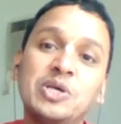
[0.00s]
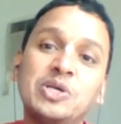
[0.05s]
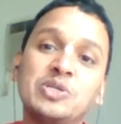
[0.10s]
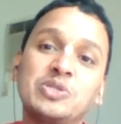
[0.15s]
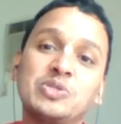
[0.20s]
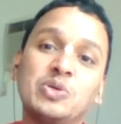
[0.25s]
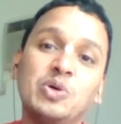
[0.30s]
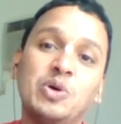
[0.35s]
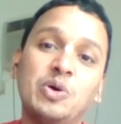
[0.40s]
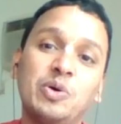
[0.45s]

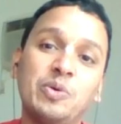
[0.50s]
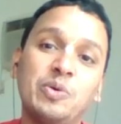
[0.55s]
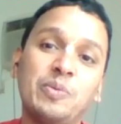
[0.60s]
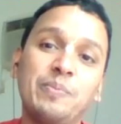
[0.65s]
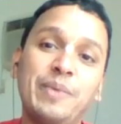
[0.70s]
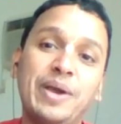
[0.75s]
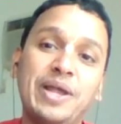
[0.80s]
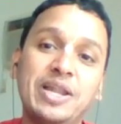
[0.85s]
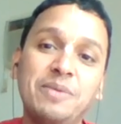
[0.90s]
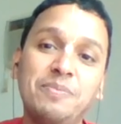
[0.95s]
So So
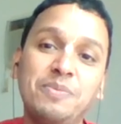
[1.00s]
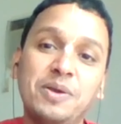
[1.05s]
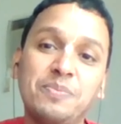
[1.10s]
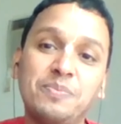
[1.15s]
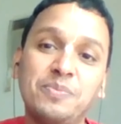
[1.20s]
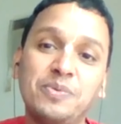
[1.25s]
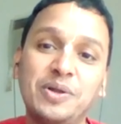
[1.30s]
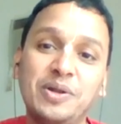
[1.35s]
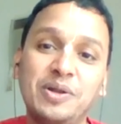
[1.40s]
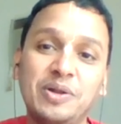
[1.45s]
many
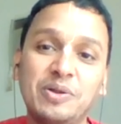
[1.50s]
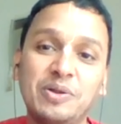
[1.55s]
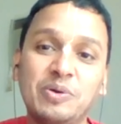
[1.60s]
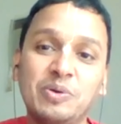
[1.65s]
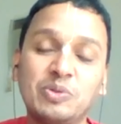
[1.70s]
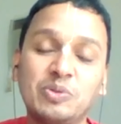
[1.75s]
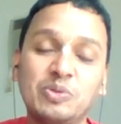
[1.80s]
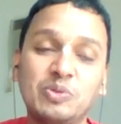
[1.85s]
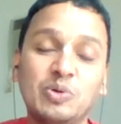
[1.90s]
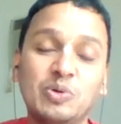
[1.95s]
people,
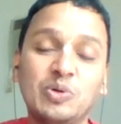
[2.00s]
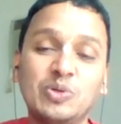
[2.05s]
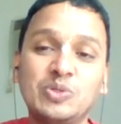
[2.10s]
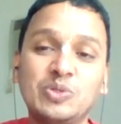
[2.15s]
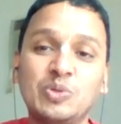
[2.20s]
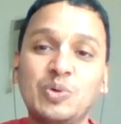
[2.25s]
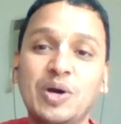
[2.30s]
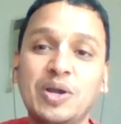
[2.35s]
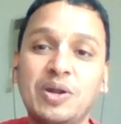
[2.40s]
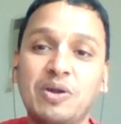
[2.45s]
those
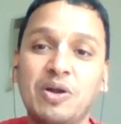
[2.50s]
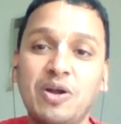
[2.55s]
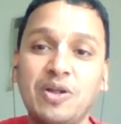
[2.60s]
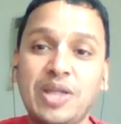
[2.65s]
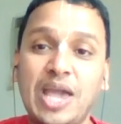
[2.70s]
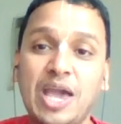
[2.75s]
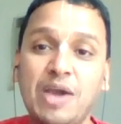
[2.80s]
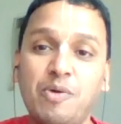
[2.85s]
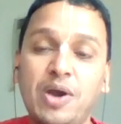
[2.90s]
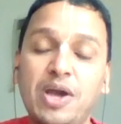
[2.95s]
who are not
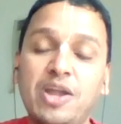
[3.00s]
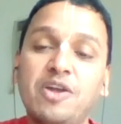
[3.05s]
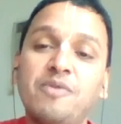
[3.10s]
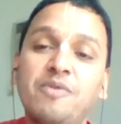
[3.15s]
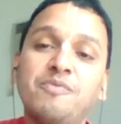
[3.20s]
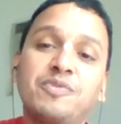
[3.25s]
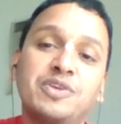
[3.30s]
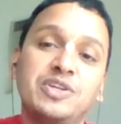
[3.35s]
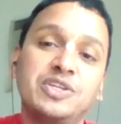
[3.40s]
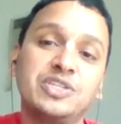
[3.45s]
aware of
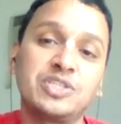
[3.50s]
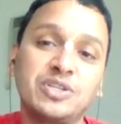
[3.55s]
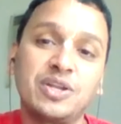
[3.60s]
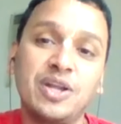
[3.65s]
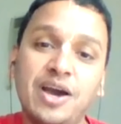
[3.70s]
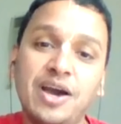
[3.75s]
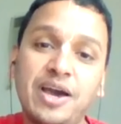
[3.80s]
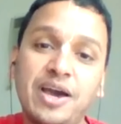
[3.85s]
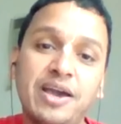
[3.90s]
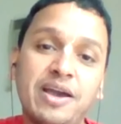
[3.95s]

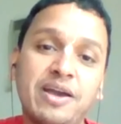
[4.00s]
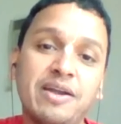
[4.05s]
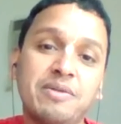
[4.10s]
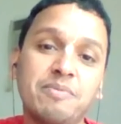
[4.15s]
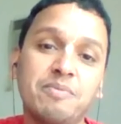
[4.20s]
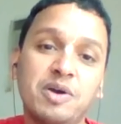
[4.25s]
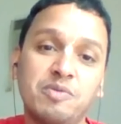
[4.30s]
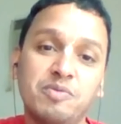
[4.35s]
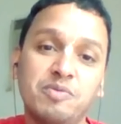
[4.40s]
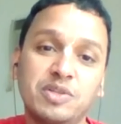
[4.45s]
Krishna and
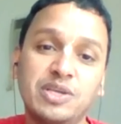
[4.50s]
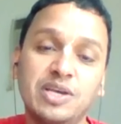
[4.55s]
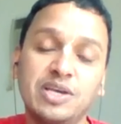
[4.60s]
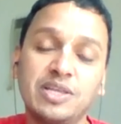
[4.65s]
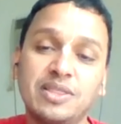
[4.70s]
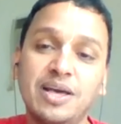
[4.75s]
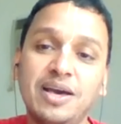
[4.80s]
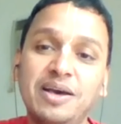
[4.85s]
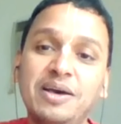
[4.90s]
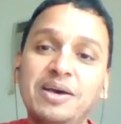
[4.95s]
Bhagavad
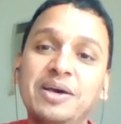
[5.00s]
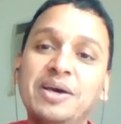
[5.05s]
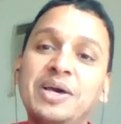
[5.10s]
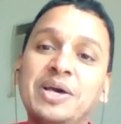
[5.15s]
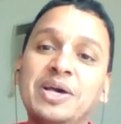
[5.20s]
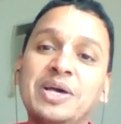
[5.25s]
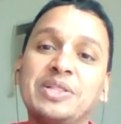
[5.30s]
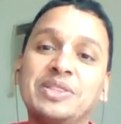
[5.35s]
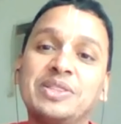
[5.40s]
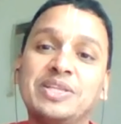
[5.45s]
Gita,
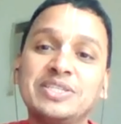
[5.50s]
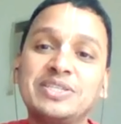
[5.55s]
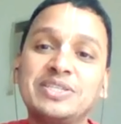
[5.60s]
they